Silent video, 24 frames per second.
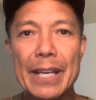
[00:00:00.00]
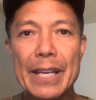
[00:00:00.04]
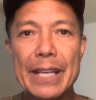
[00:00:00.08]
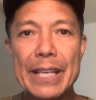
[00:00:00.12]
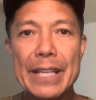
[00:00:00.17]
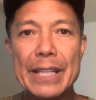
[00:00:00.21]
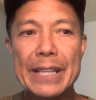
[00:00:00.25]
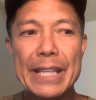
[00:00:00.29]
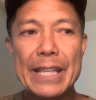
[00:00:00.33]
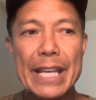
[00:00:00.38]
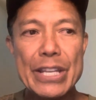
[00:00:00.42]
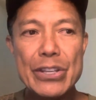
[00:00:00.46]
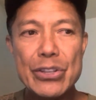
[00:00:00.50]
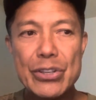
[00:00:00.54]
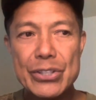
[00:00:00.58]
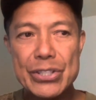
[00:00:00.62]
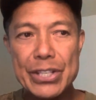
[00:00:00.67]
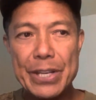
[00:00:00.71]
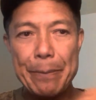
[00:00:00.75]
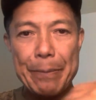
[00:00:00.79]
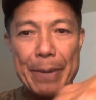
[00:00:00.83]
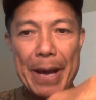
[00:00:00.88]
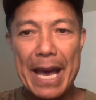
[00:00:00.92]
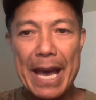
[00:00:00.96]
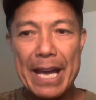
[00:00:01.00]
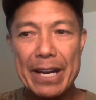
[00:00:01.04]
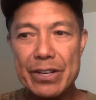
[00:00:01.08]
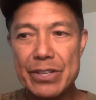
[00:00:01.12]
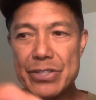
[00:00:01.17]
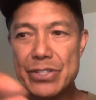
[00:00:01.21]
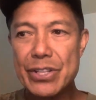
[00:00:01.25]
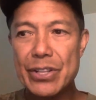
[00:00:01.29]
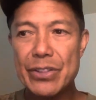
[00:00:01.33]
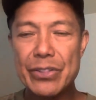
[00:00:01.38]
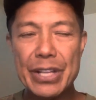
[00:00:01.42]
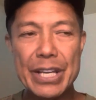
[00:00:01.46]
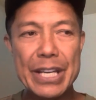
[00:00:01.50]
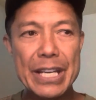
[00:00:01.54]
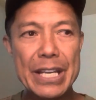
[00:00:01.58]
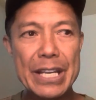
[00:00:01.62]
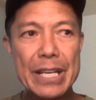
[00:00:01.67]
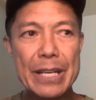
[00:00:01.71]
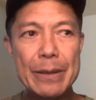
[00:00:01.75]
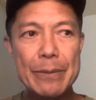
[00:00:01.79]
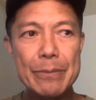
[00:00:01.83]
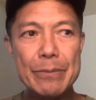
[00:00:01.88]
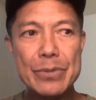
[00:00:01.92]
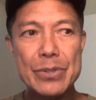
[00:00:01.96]
Then you see patterns and
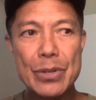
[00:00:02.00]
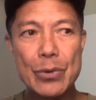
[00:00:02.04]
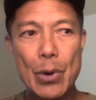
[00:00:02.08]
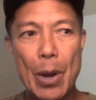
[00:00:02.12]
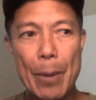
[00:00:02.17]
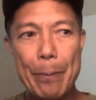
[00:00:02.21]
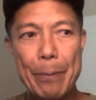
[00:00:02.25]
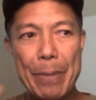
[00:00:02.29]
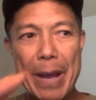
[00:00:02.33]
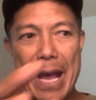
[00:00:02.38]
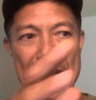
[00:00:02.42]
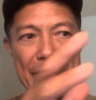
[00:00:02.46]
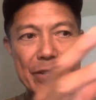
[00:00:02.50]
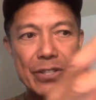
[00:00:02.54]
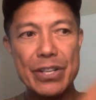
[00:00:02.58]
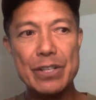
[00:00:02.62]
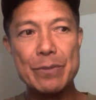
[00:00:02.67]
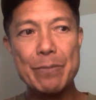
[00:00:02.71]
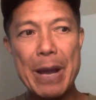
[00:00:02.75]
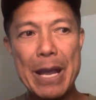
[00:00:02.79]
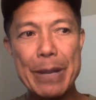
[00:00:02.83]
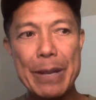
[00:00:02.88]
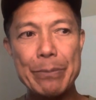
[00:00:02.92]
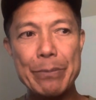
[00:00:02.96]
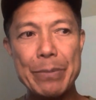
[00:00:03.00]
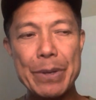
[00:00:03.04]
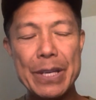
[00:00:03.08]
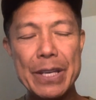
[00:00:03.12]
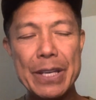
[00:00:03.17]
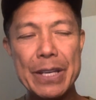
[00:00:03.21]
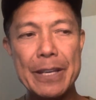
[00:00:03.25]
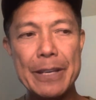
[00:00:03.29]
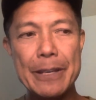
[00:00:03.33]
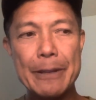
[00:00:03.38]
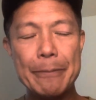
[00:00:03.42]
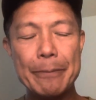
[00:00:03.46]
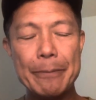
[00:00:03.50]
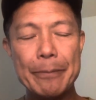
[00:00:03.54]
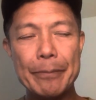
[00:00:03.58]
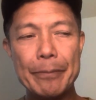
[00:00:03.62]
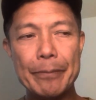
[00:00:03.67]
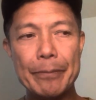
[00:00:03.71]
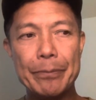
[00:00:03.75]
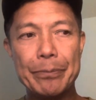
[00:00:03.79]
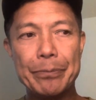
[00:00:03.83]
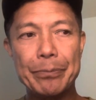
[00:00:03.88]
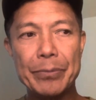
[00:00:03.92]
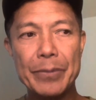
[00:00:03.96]
themes. A passage might be
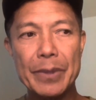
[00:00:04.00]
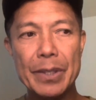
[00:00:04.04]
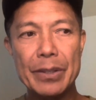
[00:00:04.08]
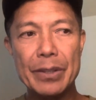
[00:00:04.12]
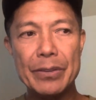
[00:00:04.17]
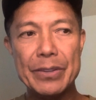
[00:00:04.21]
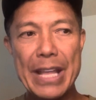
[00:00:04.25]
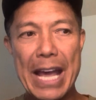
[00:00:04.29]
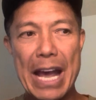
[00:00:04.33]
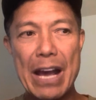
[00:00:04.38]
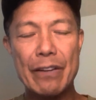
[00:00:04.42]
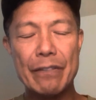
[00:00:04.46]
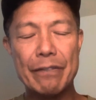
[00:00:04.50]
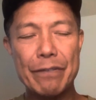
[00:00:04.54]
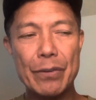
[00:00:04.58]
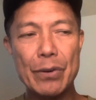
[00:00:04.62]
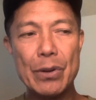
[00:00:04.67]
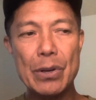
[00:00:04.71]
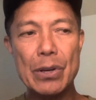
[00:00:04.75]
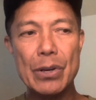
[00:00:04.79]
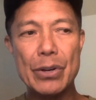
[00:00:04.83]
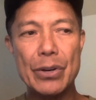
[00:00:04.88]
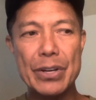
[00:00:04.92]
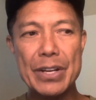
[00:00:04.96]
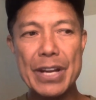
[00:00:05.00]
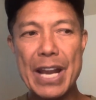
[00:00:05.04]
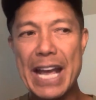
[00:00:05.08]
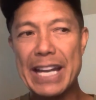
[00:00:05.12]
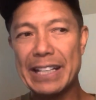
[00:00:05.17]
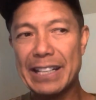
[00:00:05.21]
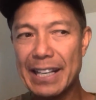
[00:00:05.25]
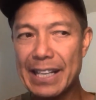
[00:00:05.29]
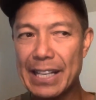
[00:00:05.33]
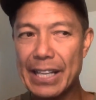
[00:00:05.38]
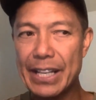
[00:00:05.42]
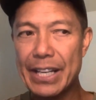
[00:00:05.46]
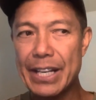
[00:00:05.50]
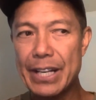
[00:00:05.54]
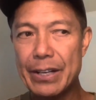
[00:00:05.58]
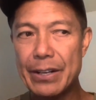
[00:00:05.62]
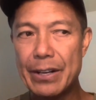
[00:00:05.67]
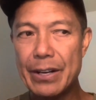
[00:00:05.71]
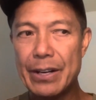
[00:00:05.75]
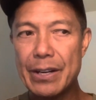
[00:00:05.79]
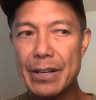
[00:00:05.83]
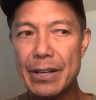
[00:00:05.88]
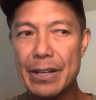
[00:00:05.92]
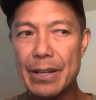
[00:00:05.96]
doubtful or not
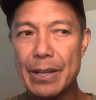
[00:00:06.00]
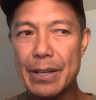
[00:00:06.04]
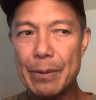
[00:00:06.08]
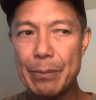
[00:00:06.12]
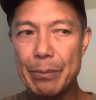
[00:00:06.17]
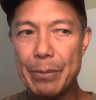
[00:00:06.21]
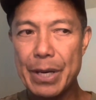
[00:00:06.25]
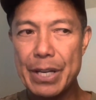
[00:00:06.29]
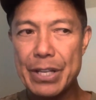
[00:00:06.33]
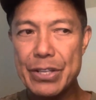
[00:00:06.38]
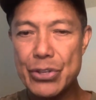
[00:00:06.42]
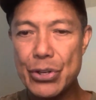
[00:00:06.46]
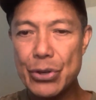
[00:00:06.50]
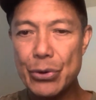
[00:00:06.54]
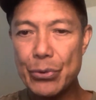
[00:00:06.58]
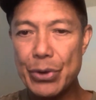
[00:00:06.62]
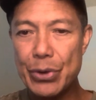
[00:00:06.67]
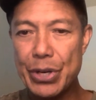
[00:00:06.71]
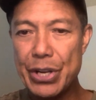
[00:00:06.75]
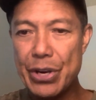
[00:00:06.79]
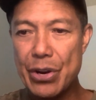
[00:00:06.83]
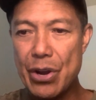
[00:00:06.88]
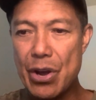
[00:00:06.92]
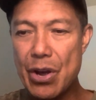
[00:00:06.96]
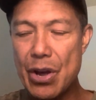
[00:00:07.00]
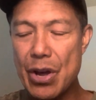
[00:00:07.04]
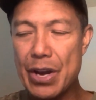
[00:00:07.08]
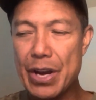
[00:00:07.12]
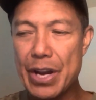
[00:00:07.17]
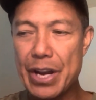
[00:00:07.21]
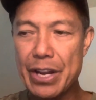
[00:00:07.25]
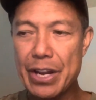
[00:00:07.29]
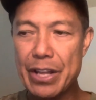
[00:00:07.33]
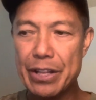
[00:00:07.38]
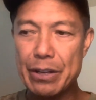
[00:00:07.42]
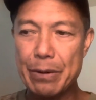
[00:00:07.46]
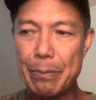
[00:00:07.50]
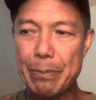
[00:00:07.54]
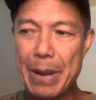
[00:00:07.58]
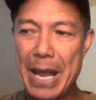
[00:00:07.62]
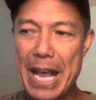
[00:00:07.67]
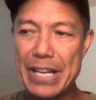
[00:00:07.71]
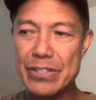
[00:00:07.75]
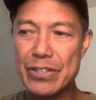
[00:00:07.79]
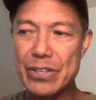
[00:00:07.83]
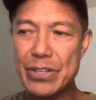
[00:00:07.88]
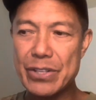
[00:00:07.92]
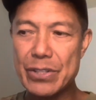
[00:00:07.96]
clear, but as you read on, another
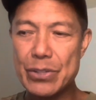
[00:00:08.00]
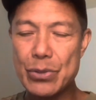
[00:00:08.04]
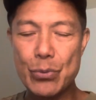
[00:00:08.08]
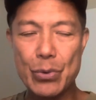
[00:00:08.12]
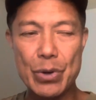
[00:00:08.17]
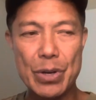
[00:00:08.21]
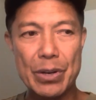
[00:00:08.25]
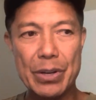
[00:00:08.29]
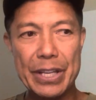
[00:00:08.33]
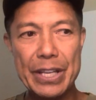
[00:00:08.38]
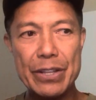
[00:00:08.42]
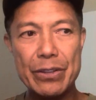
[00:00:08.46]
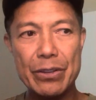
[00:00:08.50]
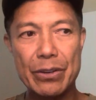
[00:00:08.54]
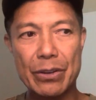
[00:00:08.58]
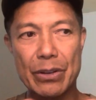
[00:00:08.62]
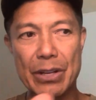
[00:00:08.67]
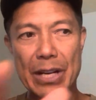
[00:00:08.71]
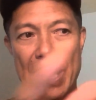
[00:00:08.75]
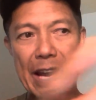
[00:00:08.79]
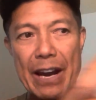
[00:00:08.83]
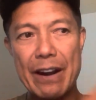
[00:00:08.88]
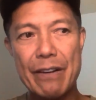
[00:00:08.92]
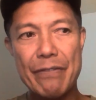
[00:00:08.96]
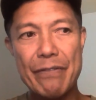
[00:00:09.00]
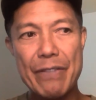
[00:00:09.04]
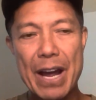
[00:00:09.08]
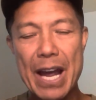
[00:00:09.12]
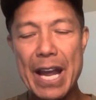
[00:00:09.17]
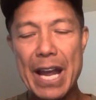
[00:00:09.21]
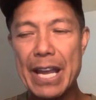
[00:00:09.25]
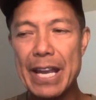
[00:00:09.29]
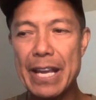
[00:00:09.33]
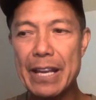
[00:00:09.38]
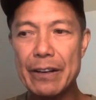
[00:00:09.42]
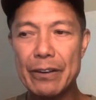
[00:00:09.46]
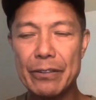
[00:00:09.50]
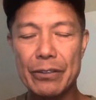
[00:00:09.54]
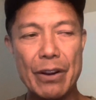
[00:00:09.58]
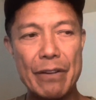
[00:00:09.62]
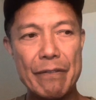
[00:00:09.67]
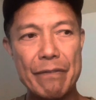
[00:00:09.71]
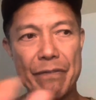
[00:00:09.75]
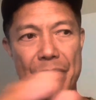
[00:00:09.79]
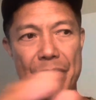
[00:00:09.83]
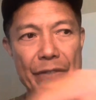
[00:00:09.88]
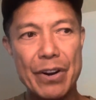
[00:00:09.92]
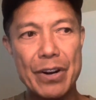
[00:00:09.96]
passage will either clarify it,
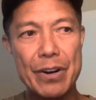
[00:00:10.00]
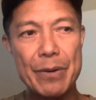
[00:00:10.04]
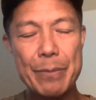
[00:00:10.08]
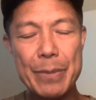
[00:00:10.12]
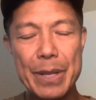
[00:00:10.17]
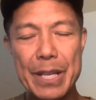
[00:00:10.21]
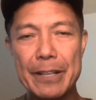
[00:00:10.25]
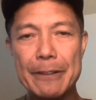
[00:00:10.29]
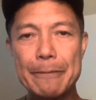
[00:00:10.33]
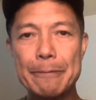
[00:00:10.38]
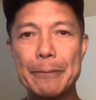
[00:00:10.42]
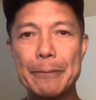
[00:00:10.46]
confirm it,